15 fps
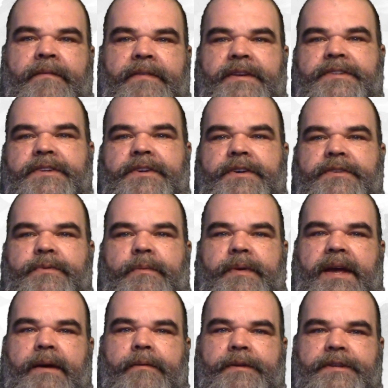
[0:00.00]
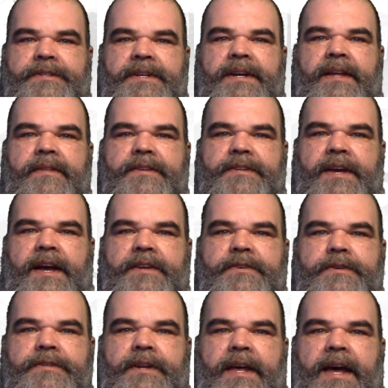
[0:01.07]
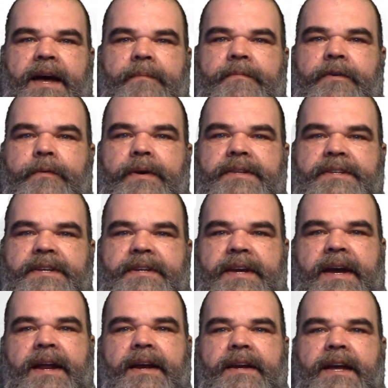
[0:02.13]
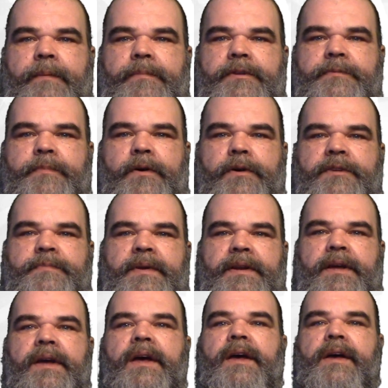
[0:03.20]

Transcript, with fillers: Visitors will be able to sit on the statue's lap for what Satanic Temple spokesman